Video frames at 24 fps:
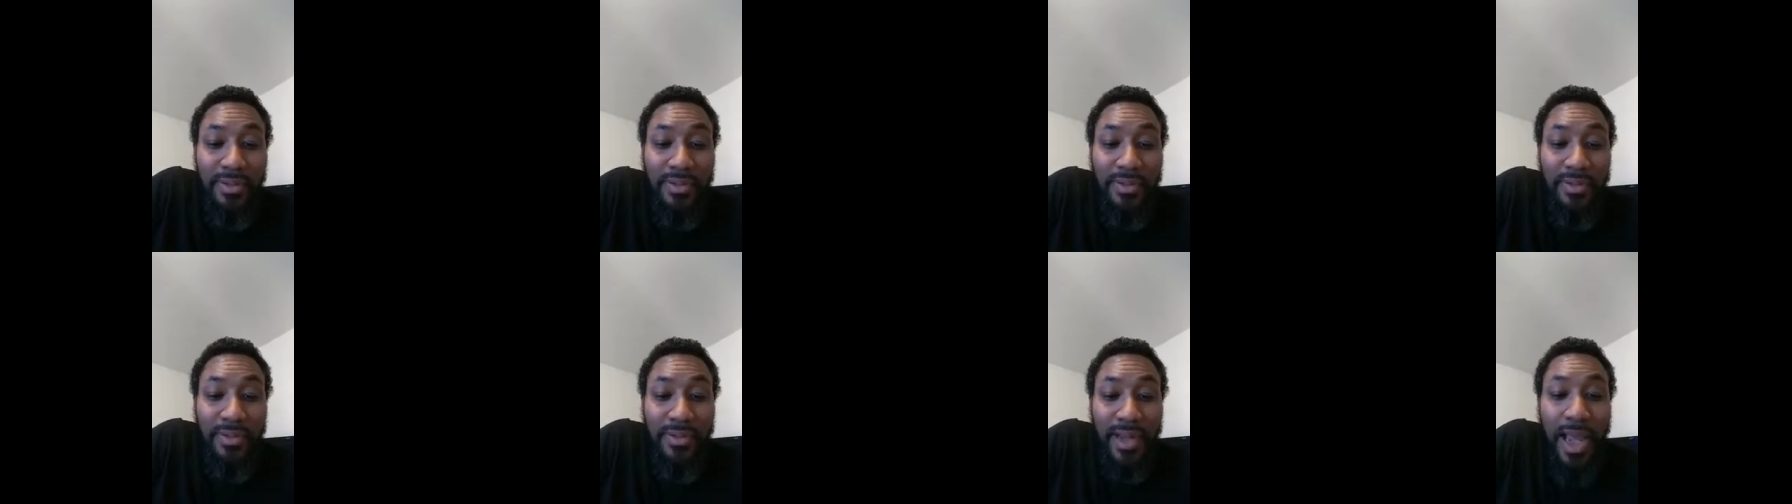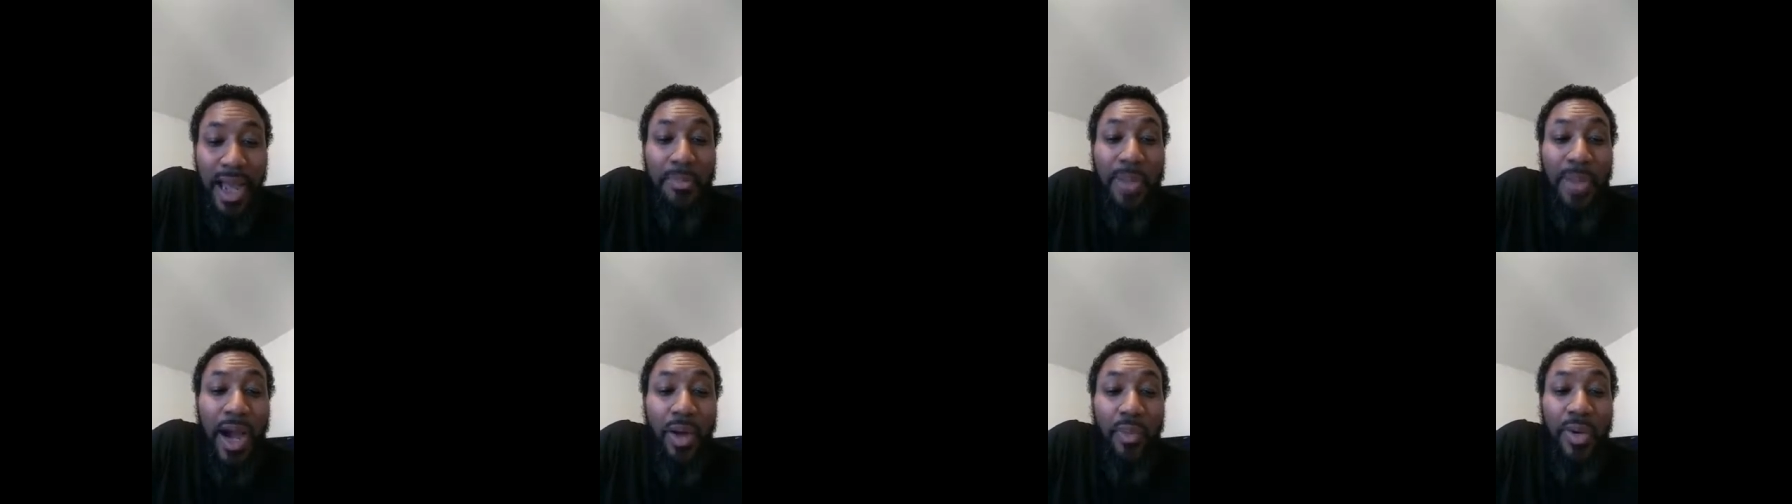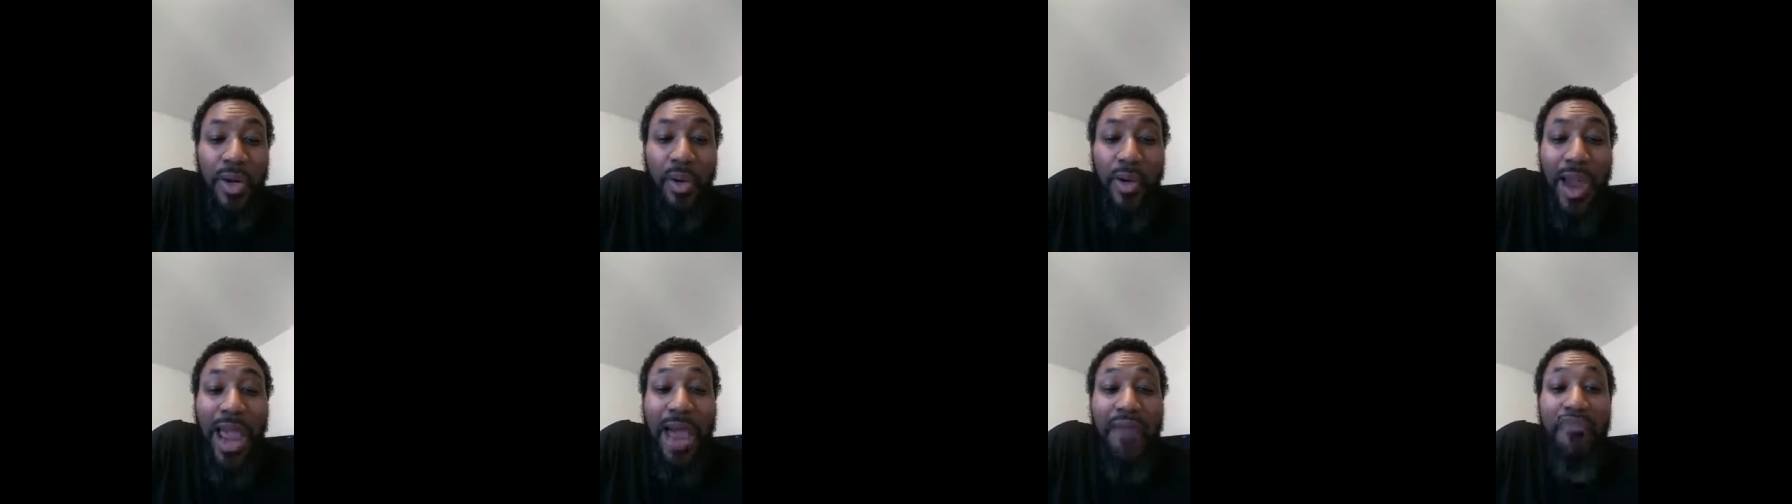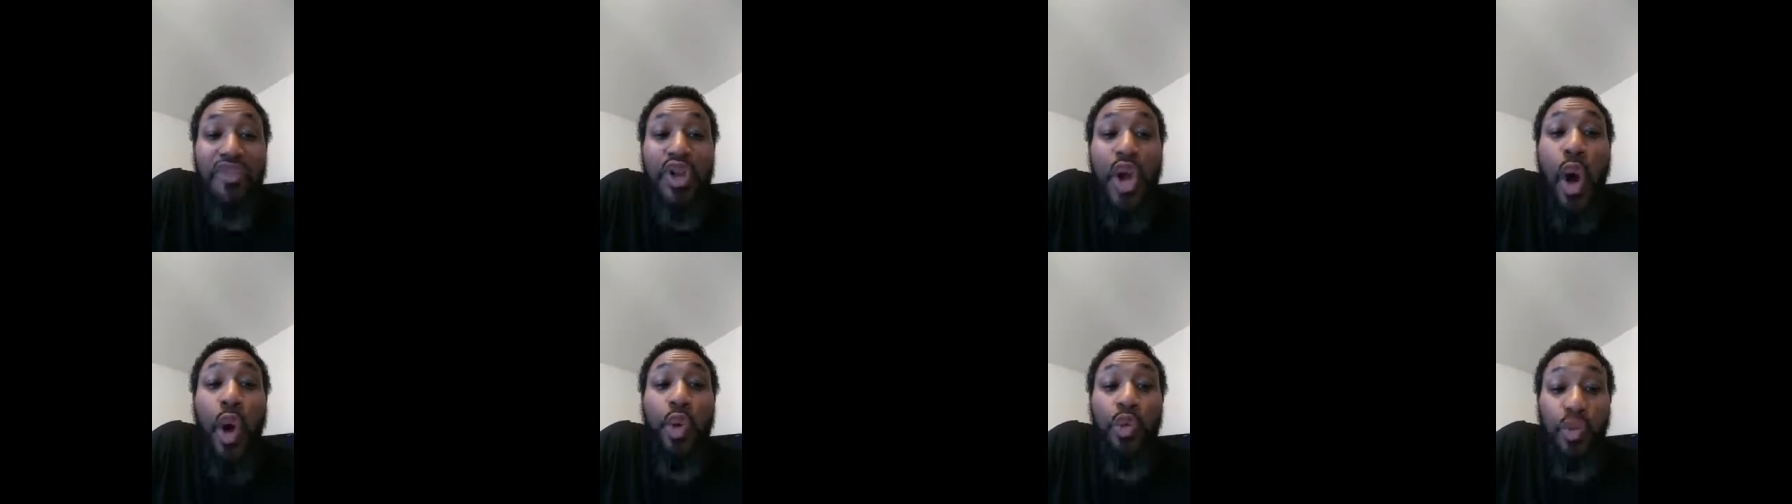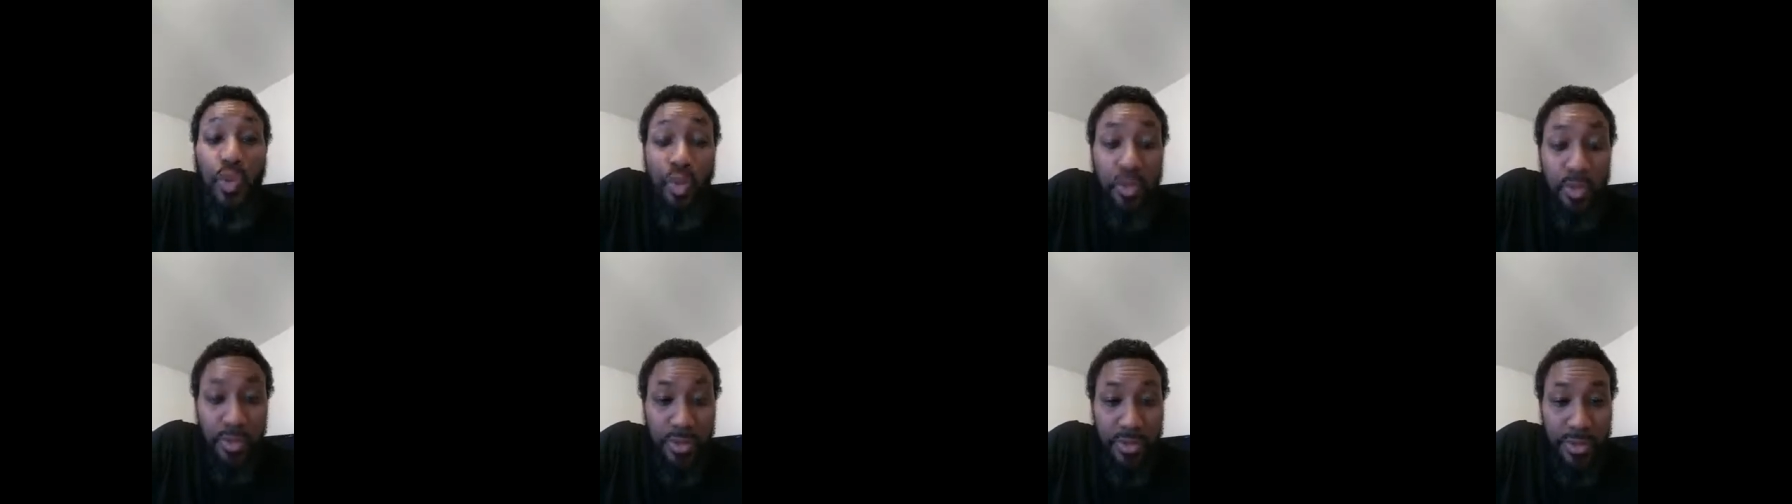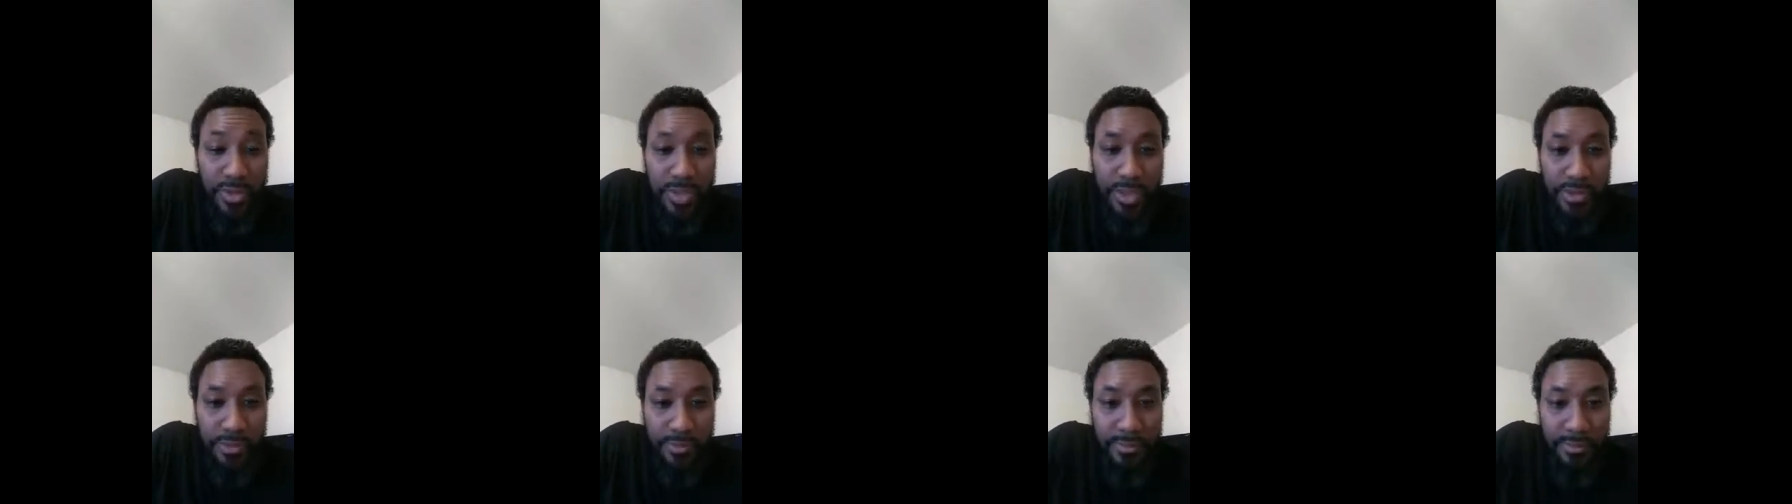How about we don't have no
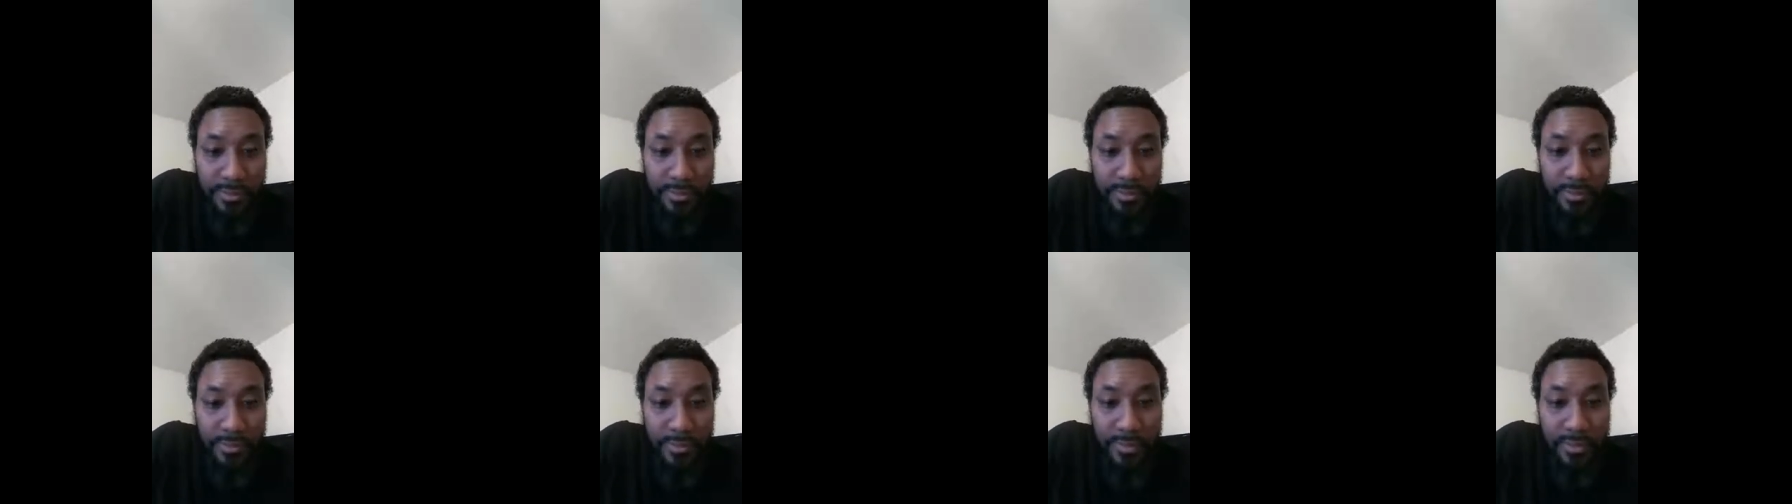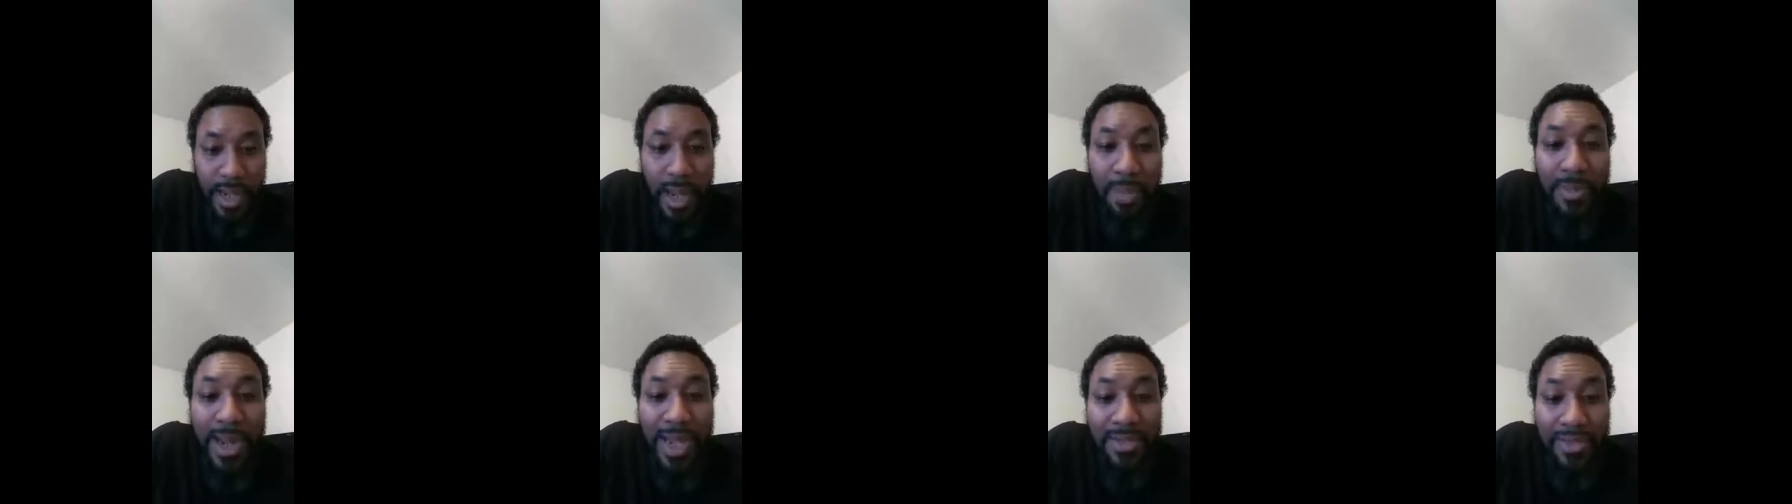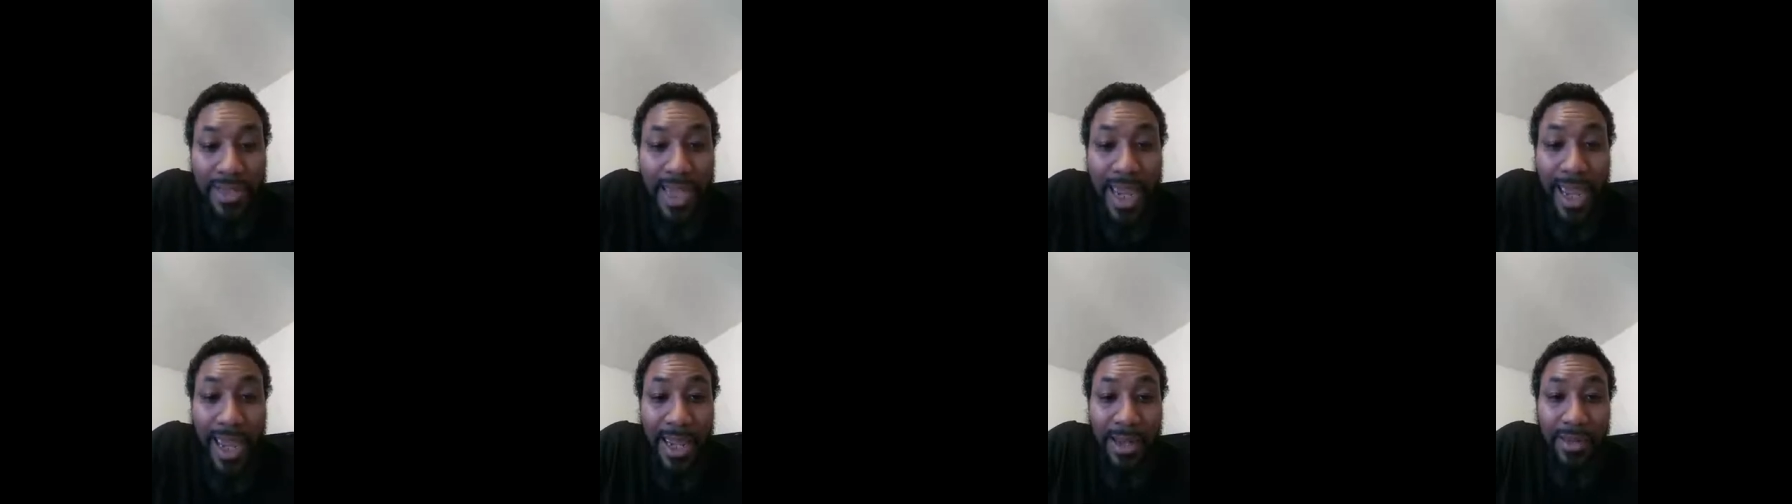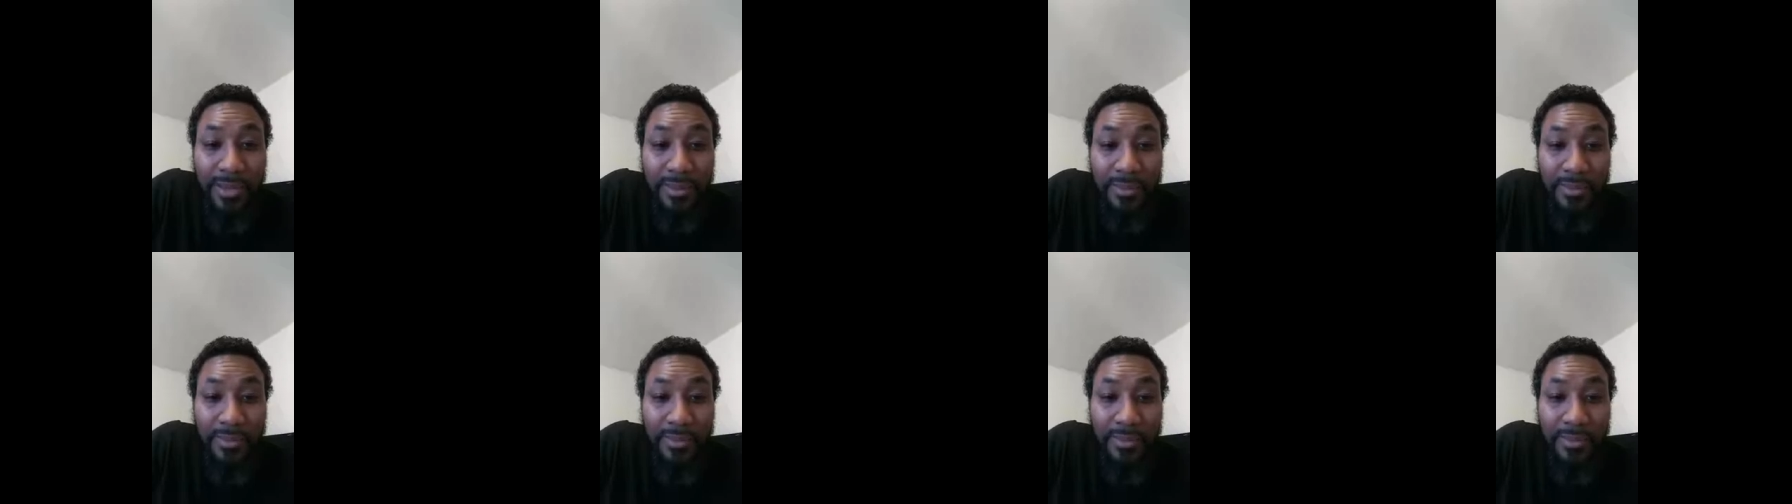rulers? How about that?